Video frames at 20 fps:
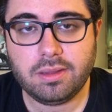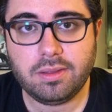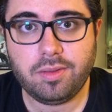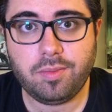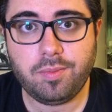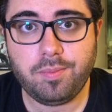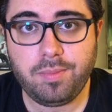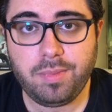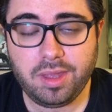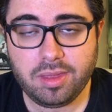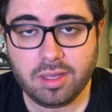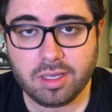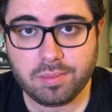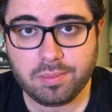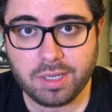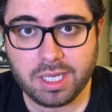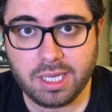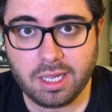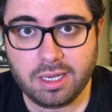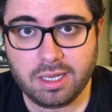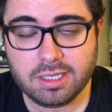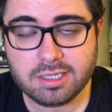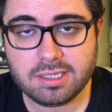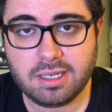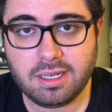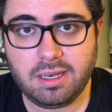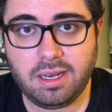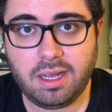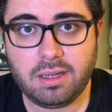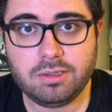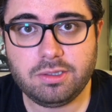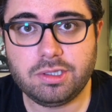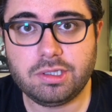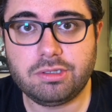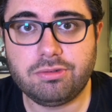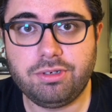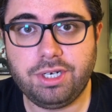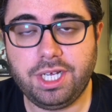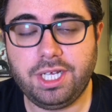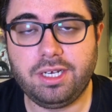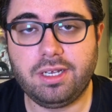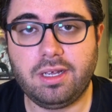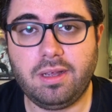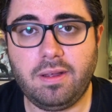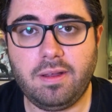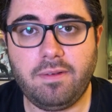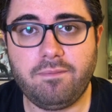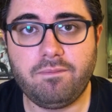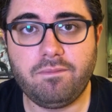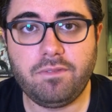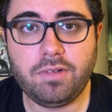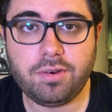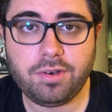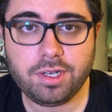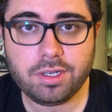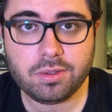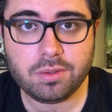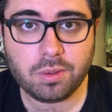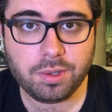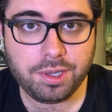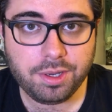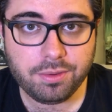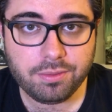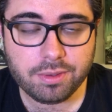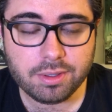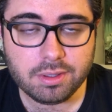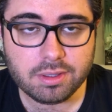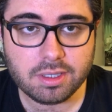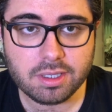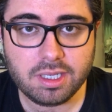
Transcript: Mythic mechanics allow to create a very coherent,